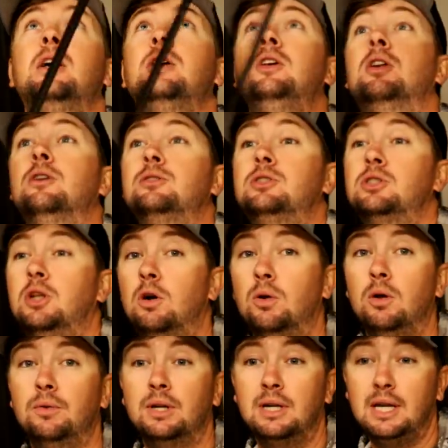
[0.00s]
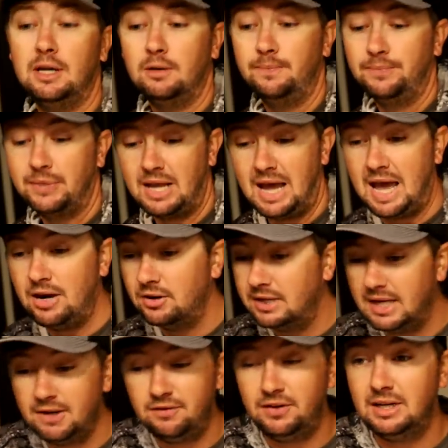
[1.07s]
you know, slow rolling it down 8 or
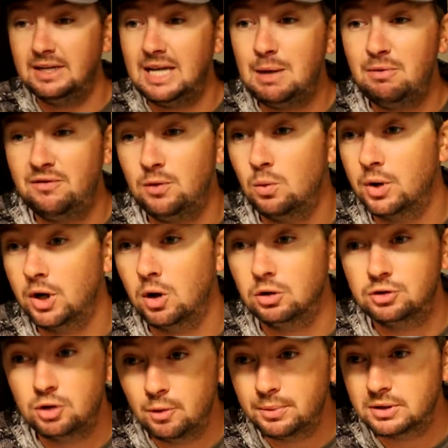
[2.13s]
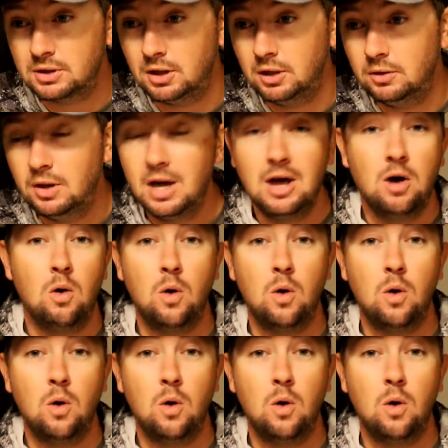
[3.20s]
10 feet deep if you want to go super slow,